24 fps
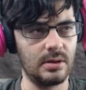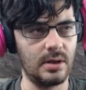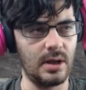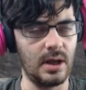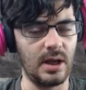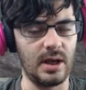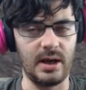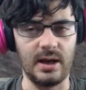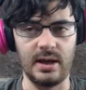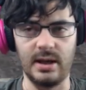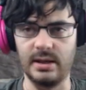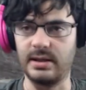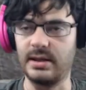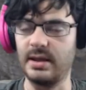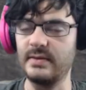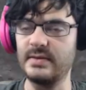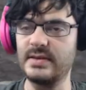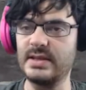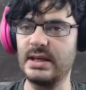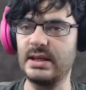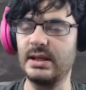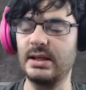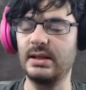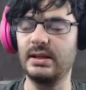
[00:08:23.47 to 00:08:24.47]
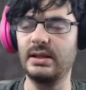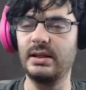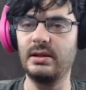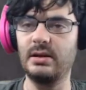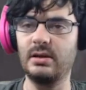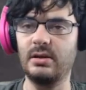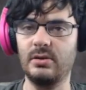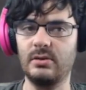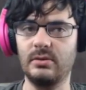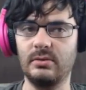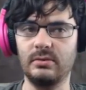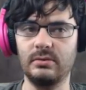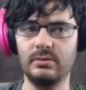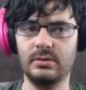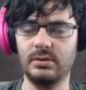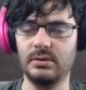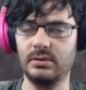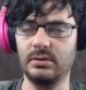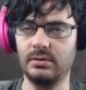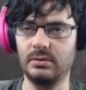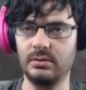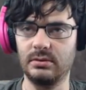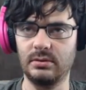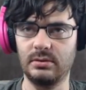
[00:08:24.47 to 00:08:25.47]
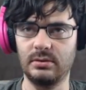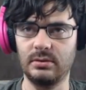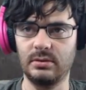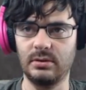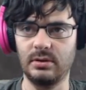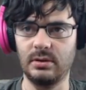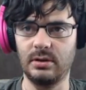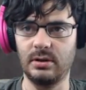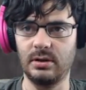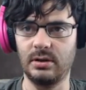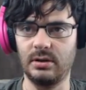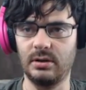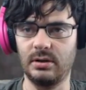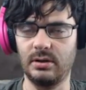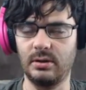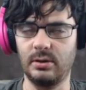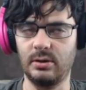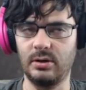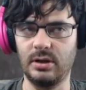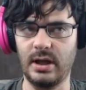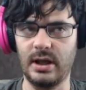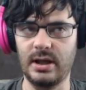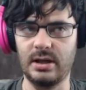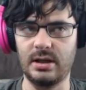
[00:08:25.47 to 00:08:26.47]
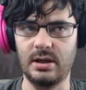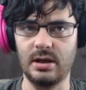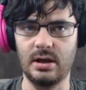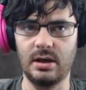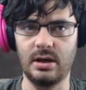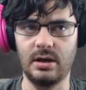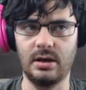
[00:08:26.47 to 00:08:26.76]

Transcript: And it gives a little, like,